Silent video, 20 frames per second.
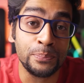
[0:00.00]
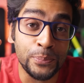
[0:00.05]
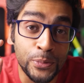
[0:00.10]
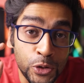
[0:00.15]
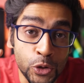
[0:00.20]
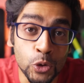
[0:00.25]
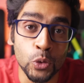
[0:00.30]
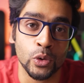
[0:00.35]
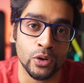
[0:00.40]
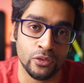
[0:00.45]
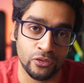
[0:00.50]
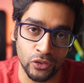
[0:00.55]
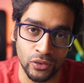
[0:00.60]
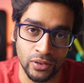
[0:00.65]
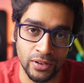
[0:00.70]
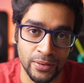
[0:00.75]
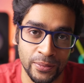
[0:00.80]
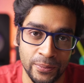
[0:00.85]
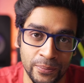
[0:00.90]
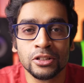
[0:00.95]
beautiful.
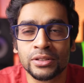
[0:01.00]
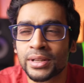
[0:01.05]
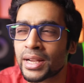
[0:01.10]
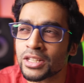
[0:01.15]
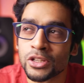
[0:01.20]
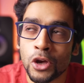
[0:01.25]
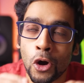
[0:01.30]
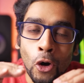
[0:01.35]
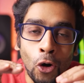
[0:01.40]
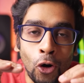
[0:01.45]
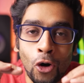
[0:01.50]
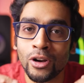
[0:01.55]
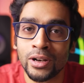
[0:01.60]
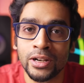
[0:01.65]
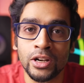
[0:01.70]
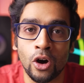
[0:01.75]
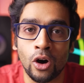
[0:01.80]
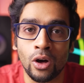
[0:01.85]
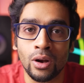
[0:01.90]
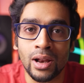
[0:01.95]
So guys, all
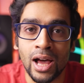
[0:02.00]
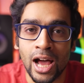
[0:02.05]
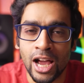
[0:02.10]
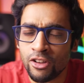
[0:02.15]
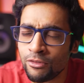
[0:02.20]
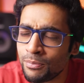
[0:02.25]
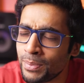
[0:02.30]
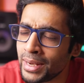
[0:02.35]
in all, I've